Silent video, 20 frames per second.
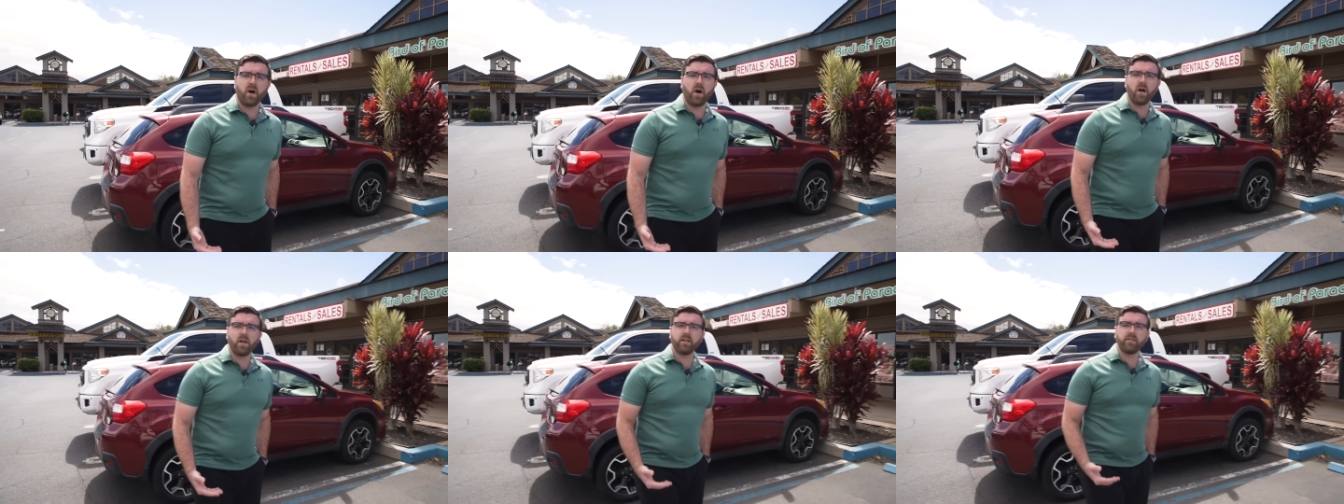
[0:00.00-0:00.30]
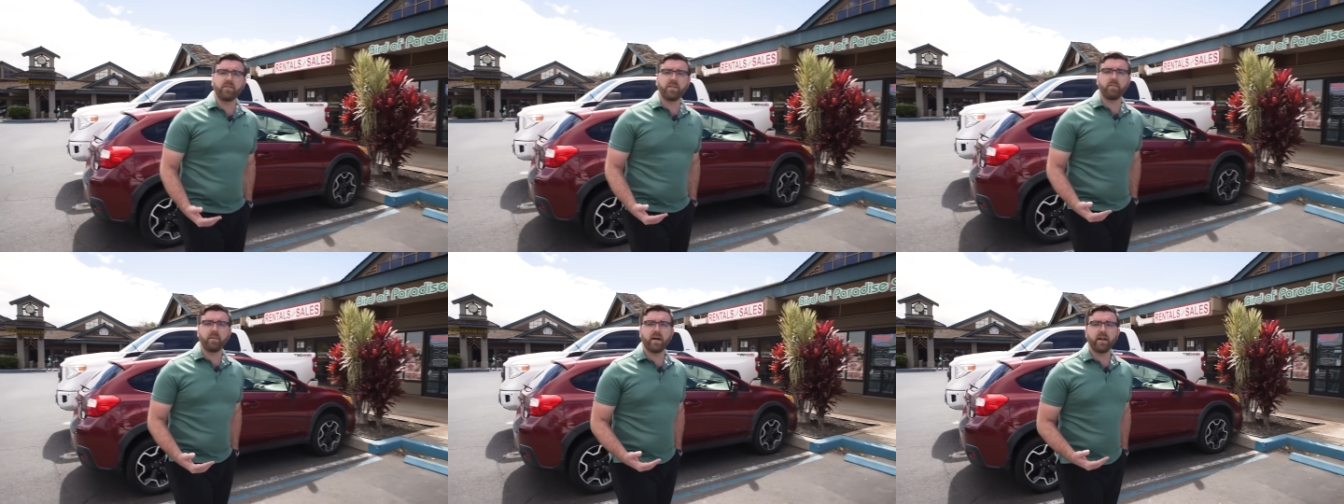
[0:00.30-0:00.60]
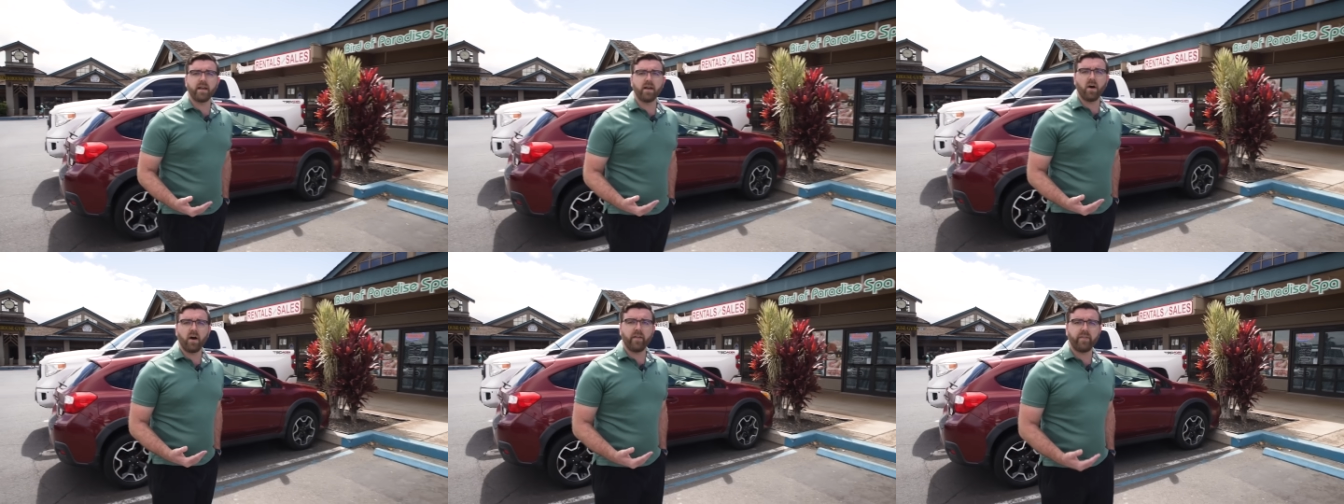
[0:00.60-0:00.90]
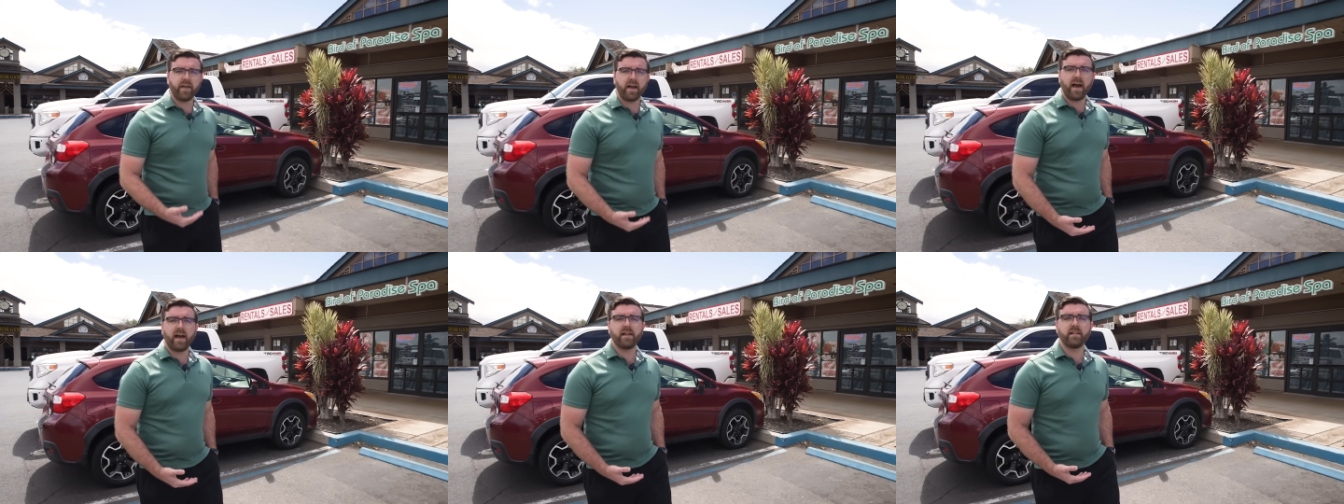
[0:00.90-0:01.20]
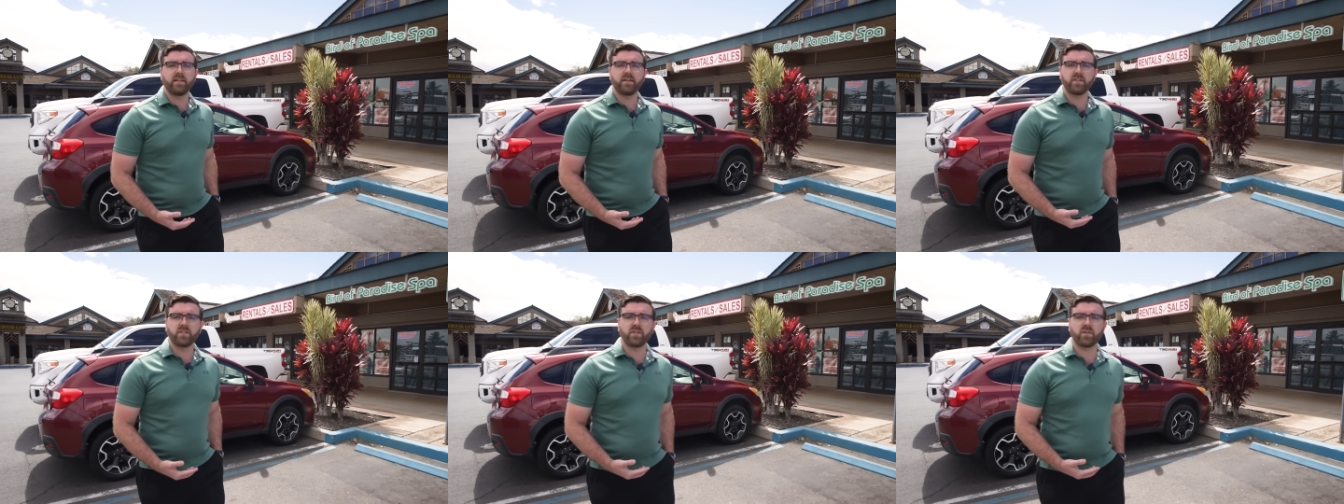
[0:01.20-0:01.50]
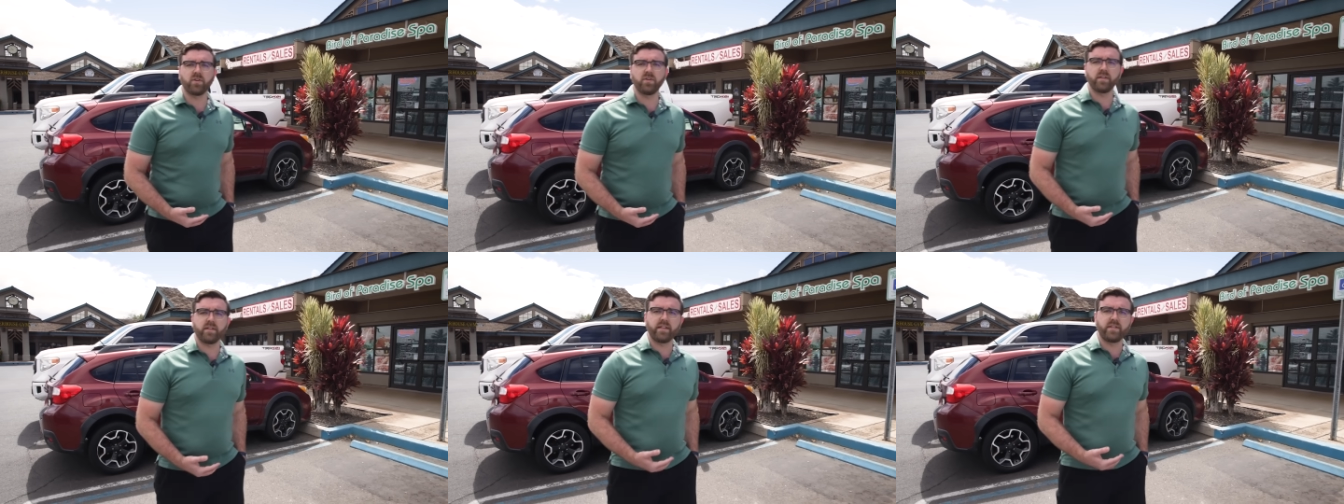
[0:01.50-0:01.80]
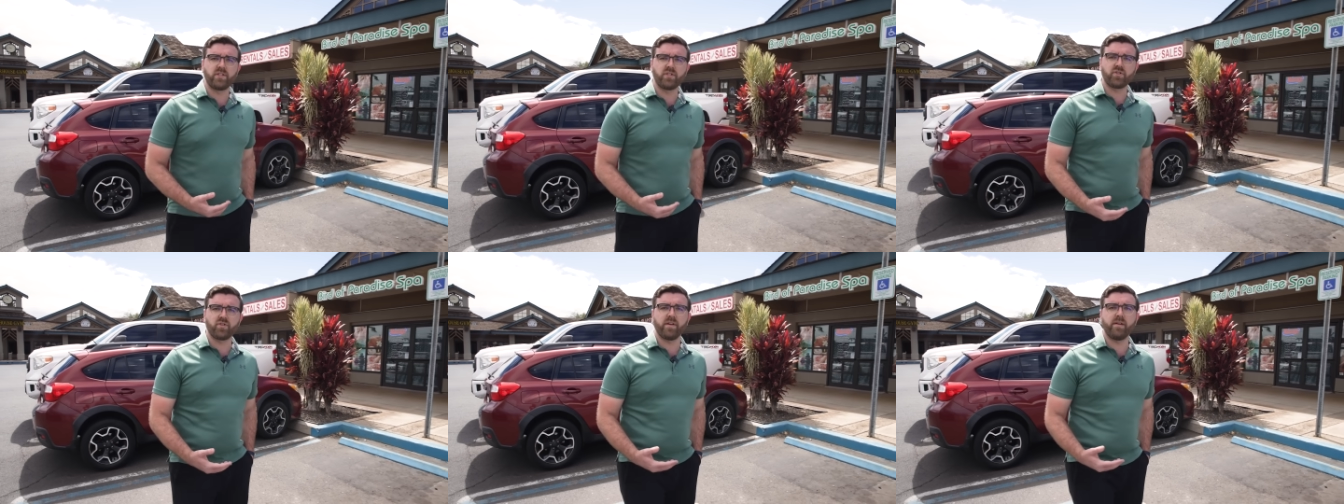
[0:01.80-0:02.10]
All of the money on the island is
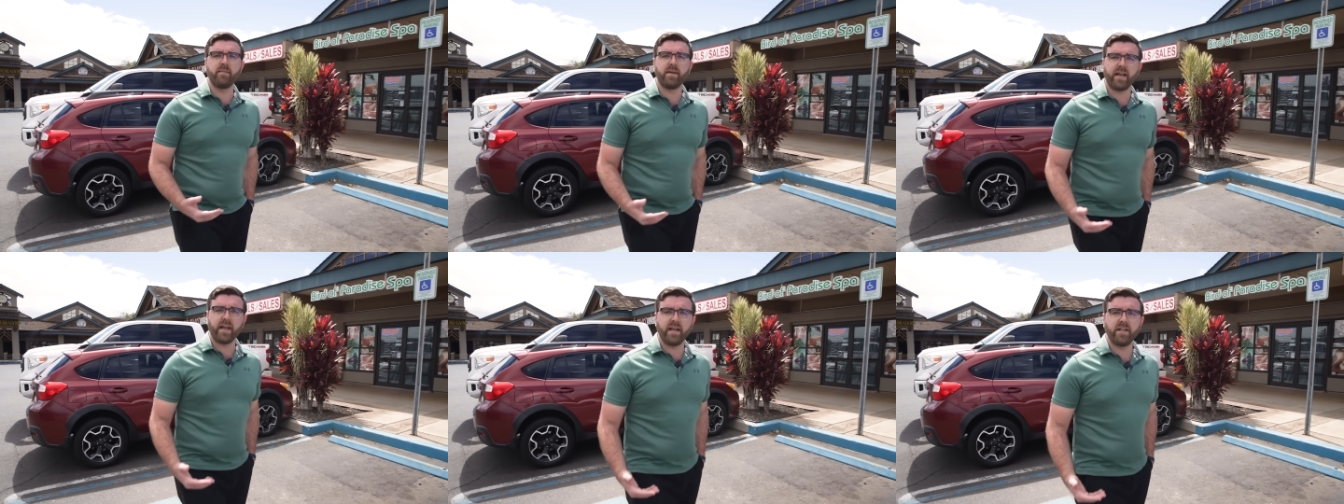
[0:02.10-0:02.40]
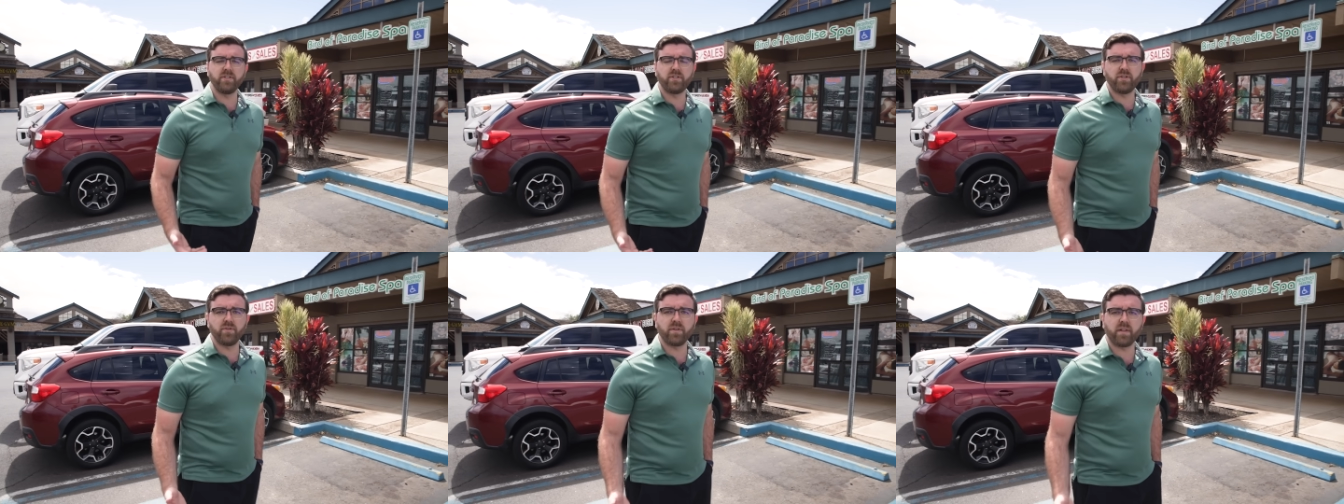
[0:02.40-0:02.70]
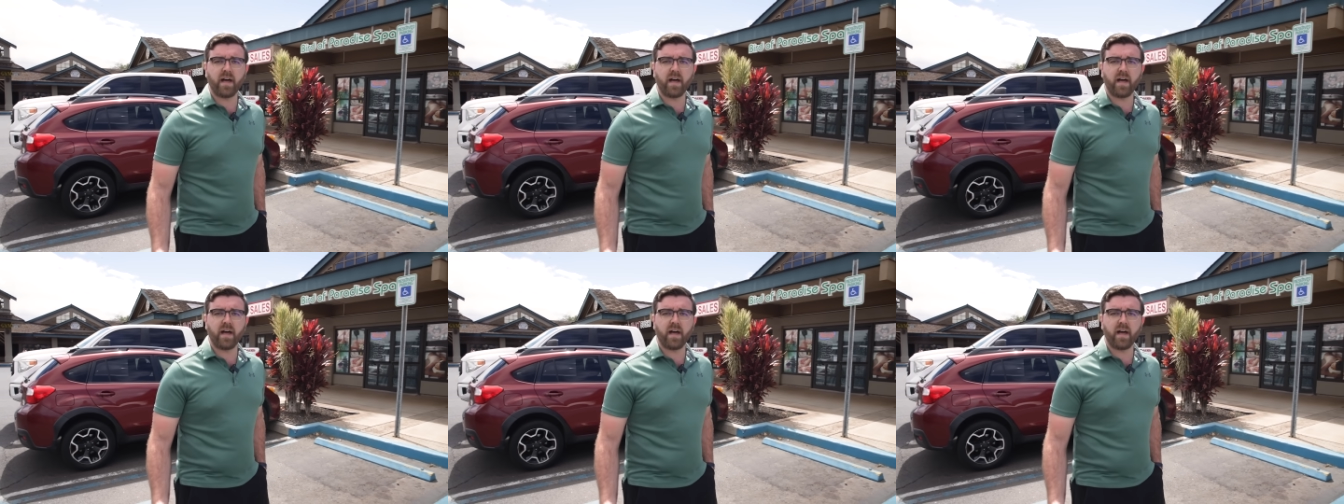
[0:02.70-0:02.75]
currently streaming into